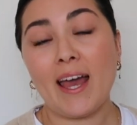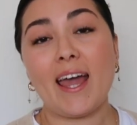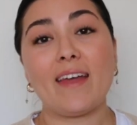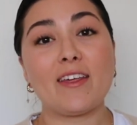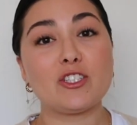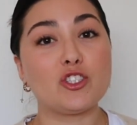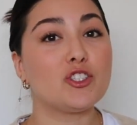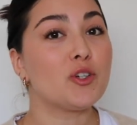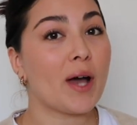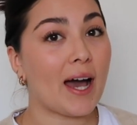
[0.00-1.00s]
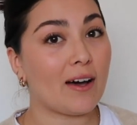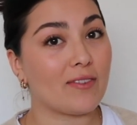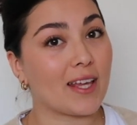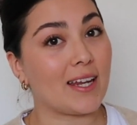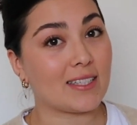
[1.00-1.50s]
and they do have
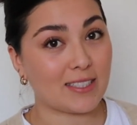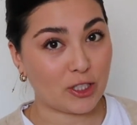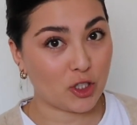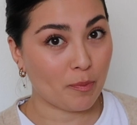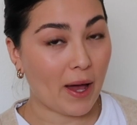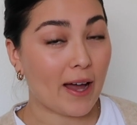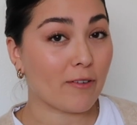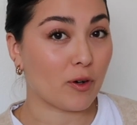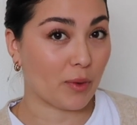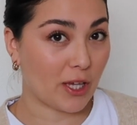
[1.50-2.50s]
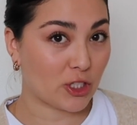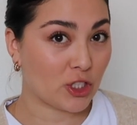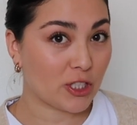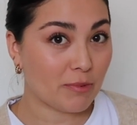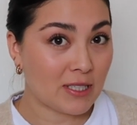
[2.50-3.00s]
like an extension pack for
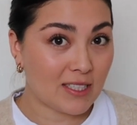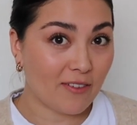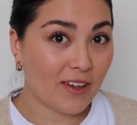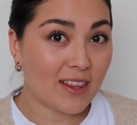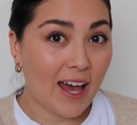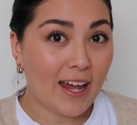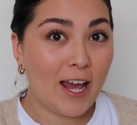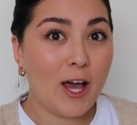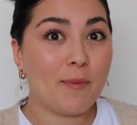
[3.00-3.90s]
relationships and stuff like that.